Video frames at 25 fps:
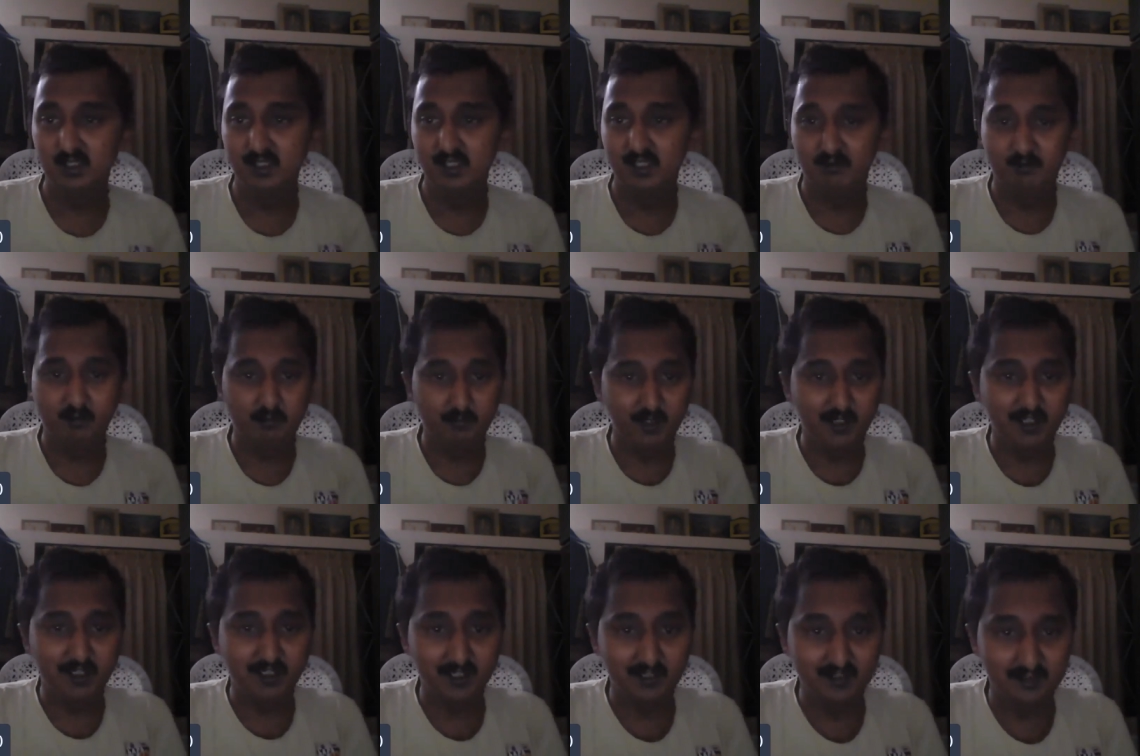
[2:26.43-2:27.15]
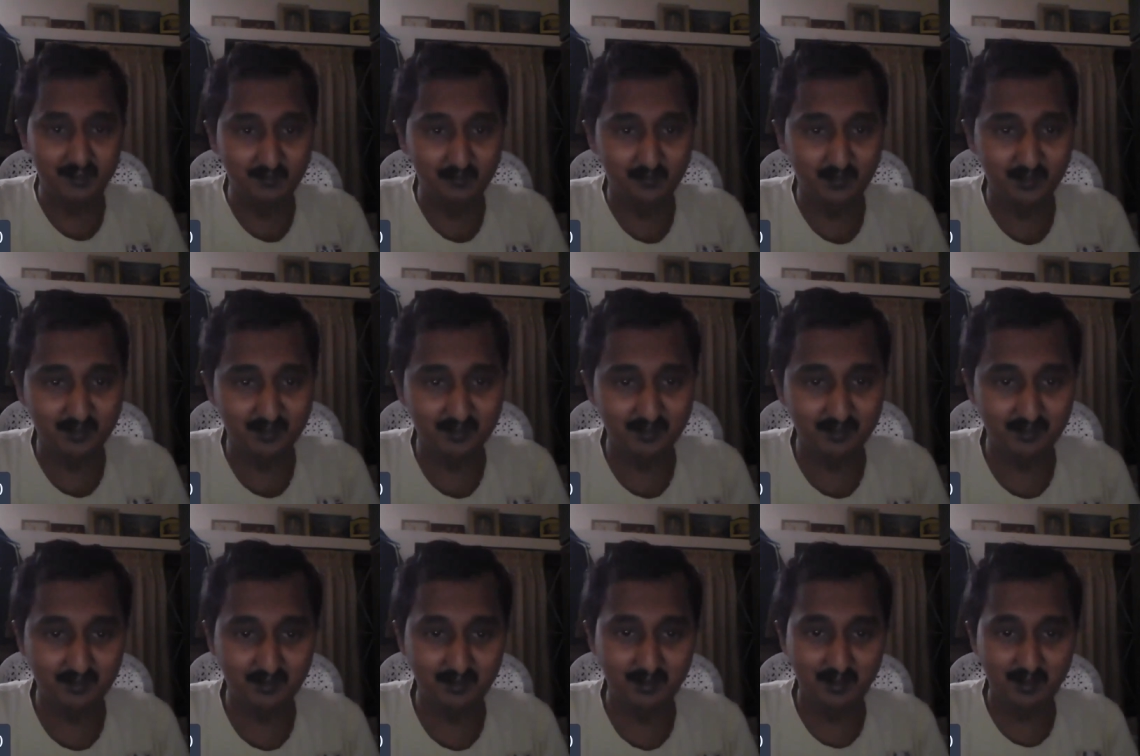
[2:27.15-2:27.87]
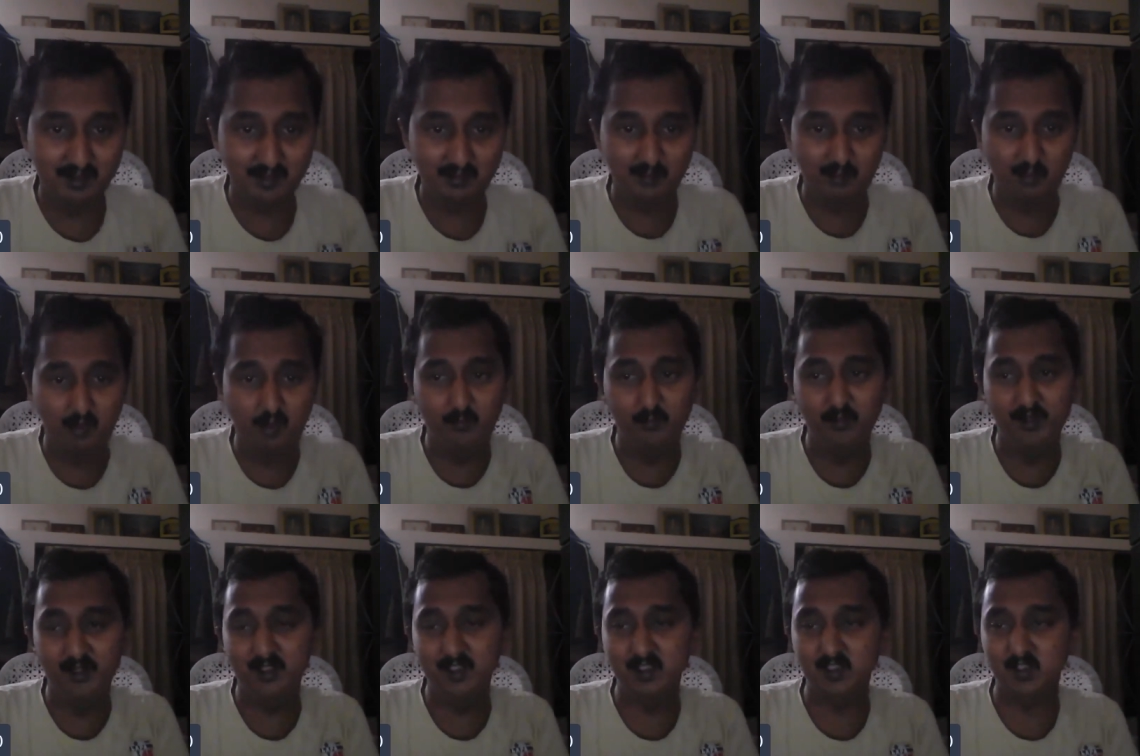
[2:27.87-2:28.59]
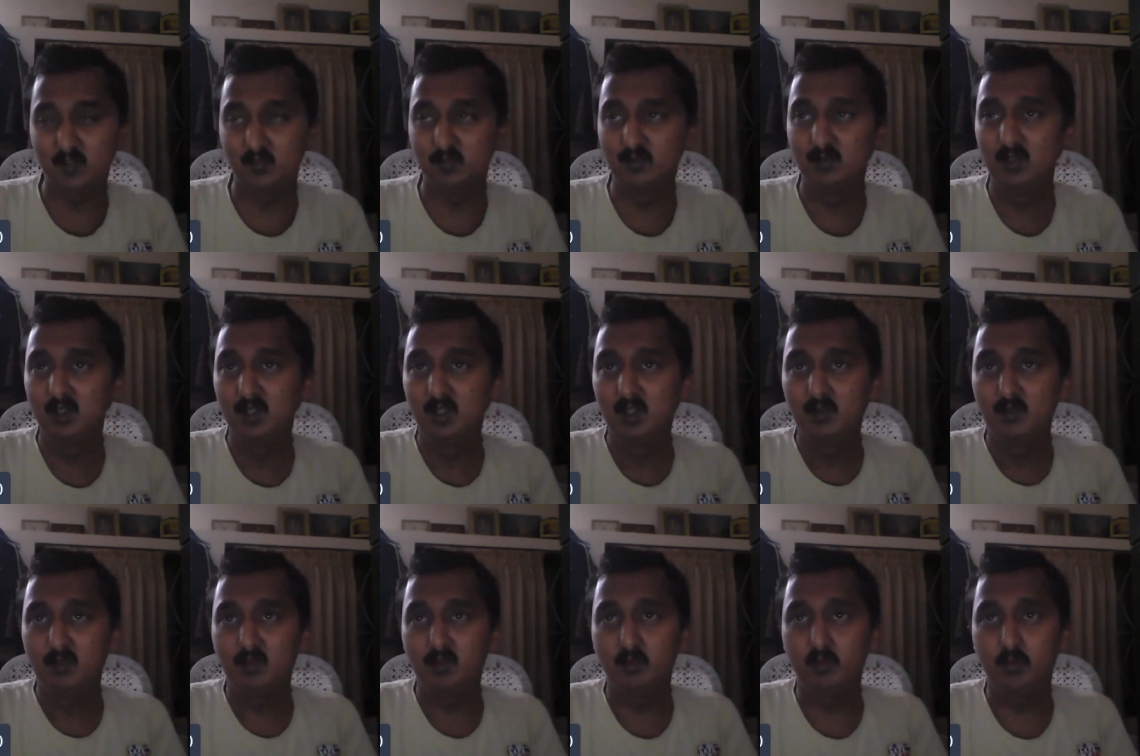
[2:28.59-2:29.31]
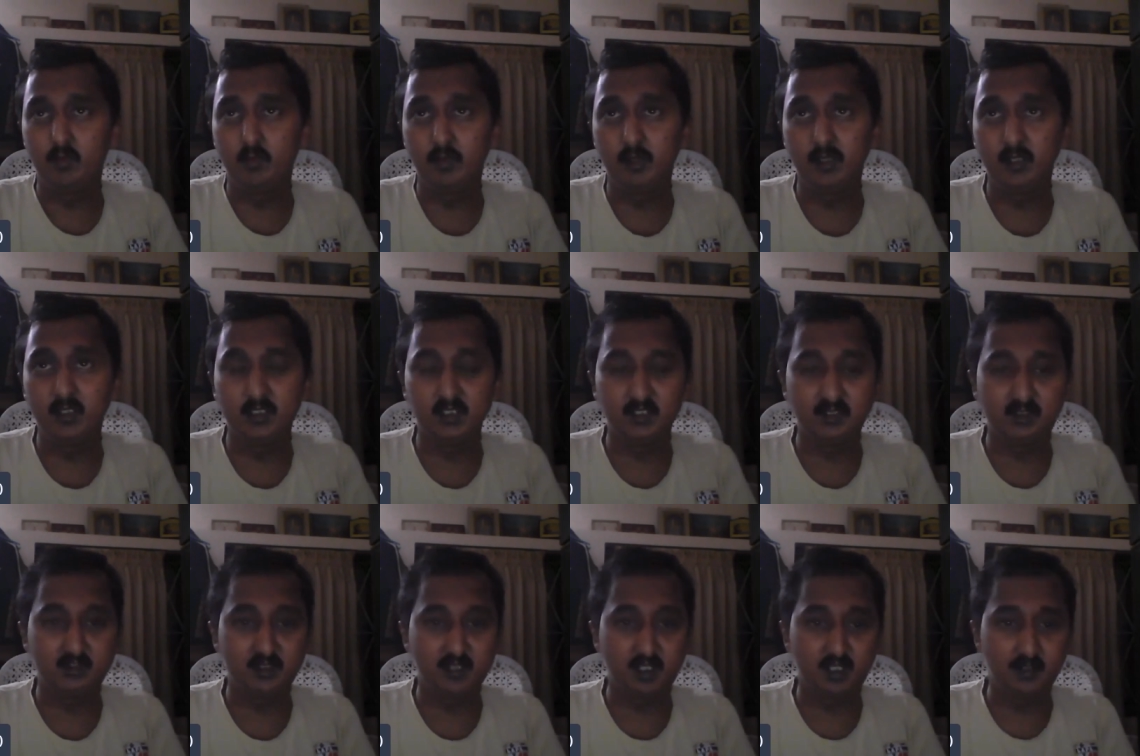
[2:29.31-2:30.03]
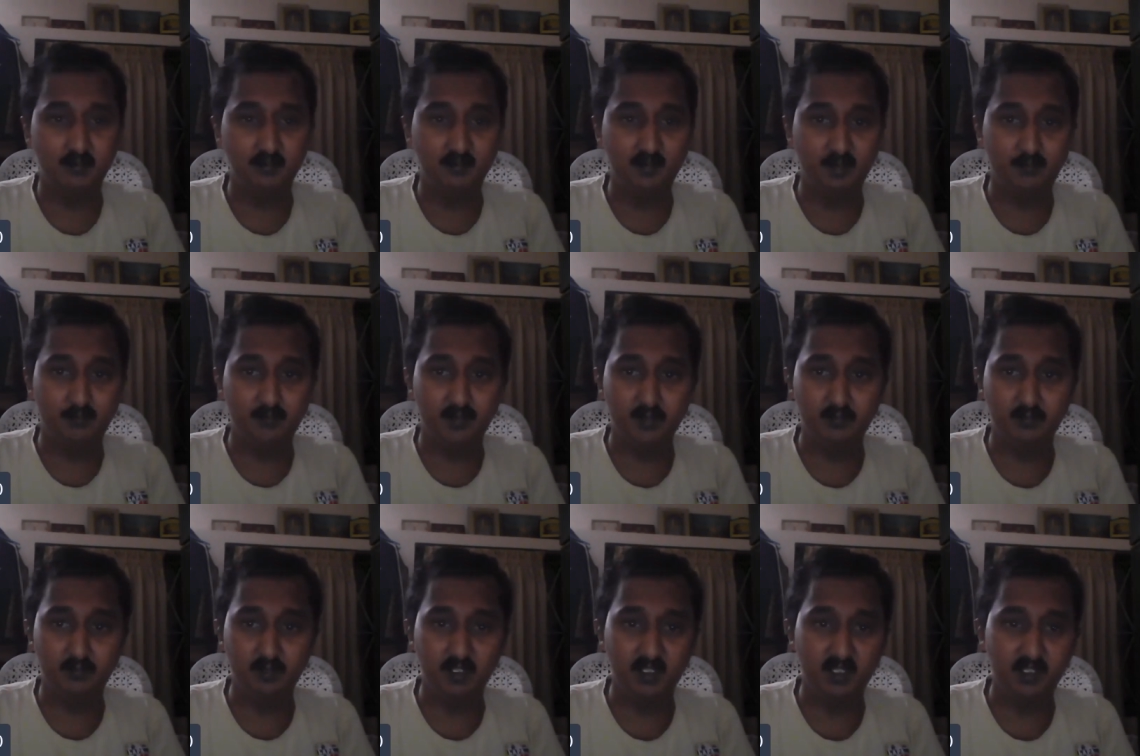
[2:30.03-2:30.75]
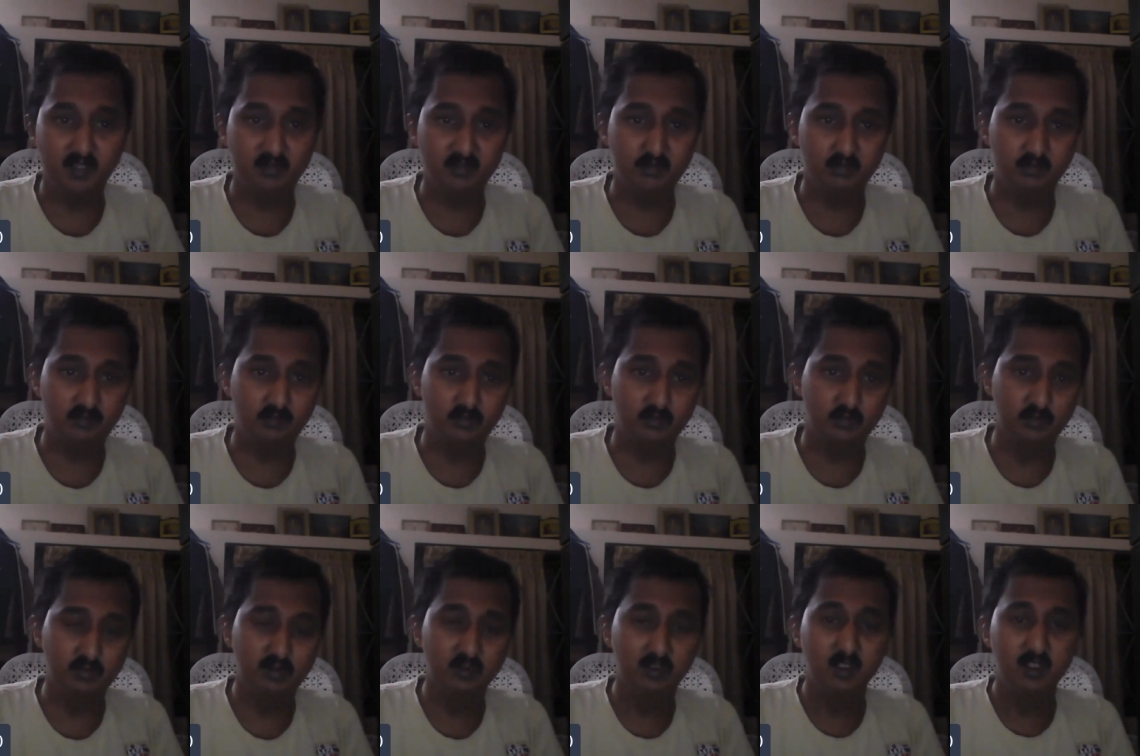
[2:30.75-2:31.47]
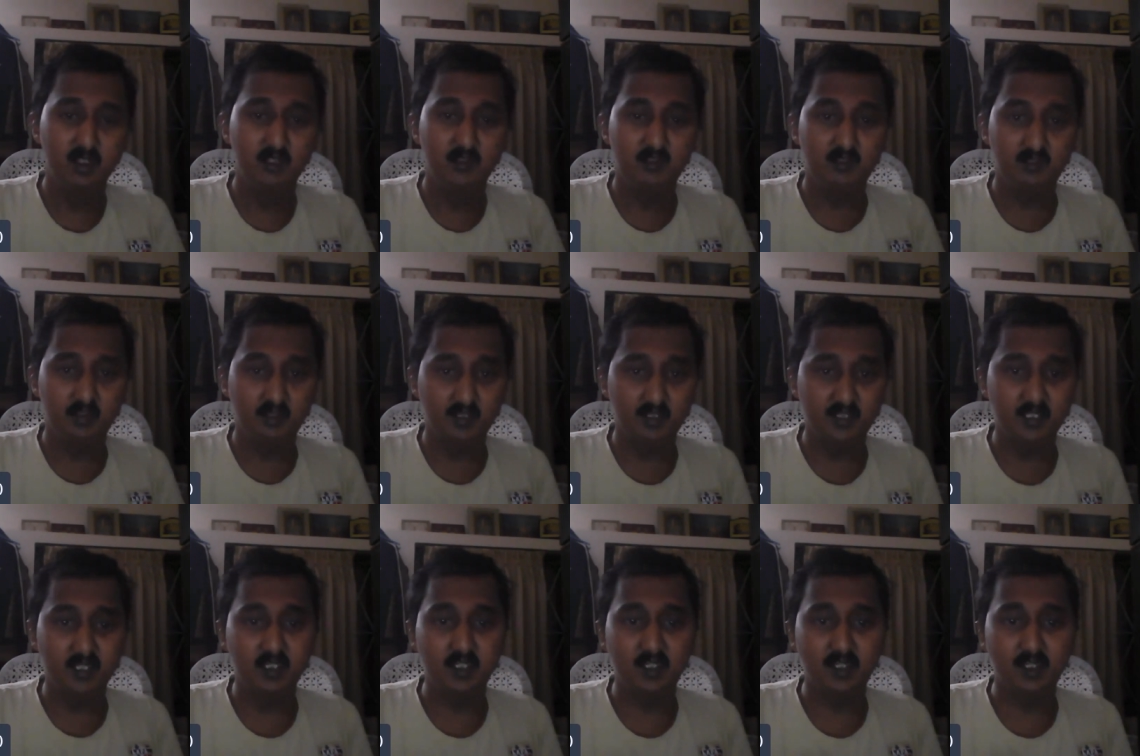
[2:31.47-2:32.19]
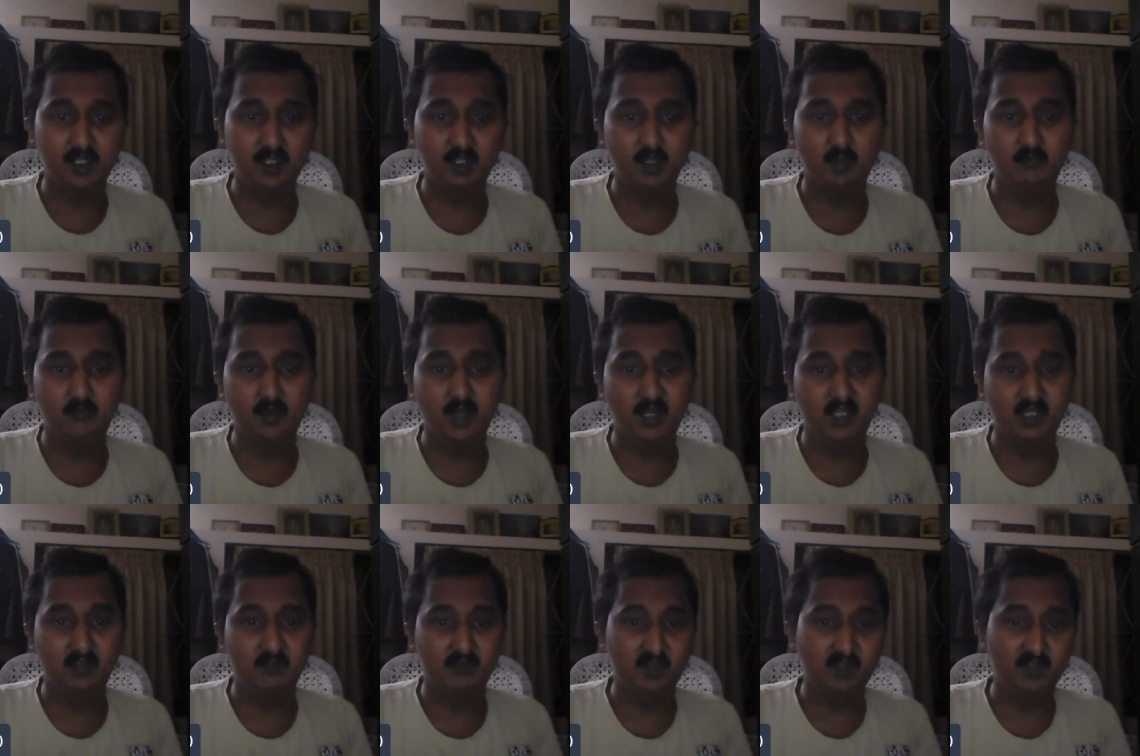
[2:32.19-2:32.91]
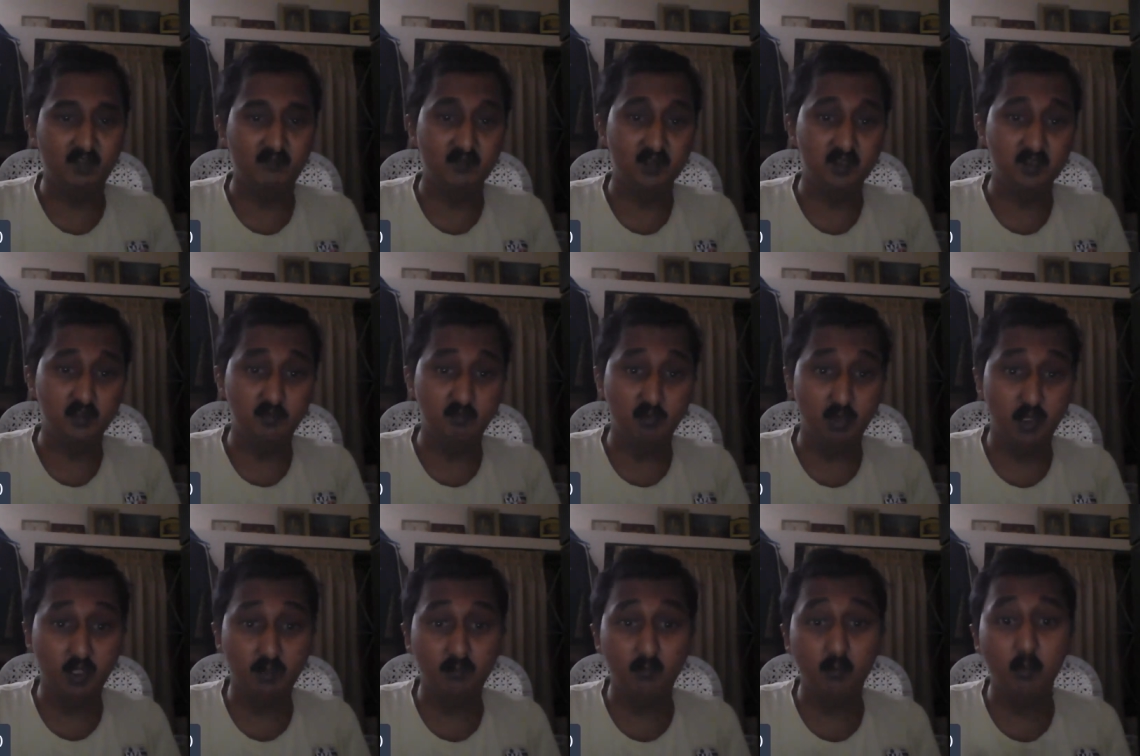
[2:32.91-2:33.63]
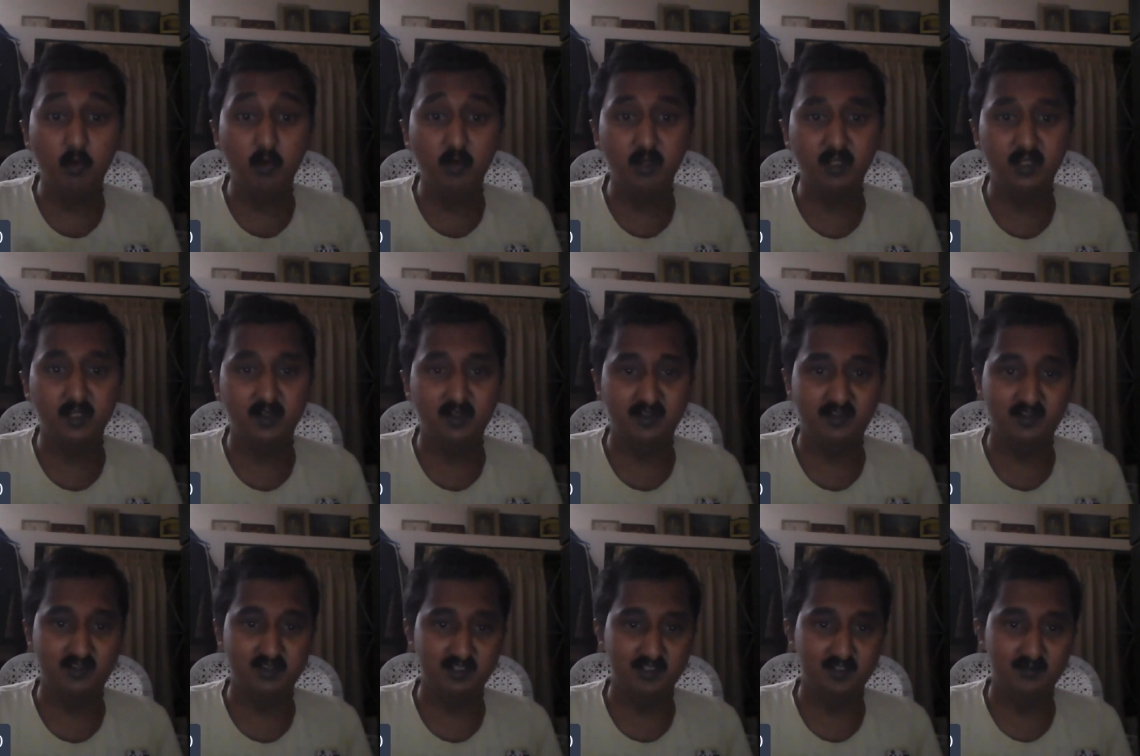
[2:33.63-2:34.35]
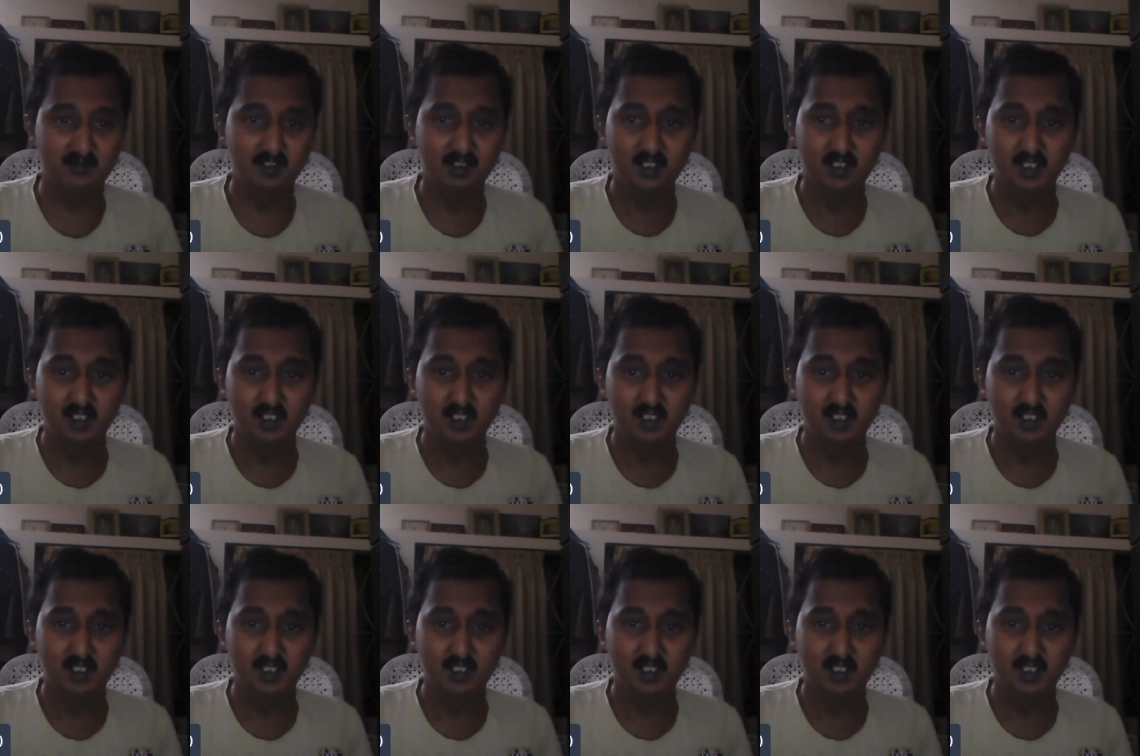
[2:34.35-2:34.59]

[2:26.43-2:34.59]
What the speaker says: Everybody get depressed. It's a common issue. So during this time, the people has to do certain kind of activities which you are more interested.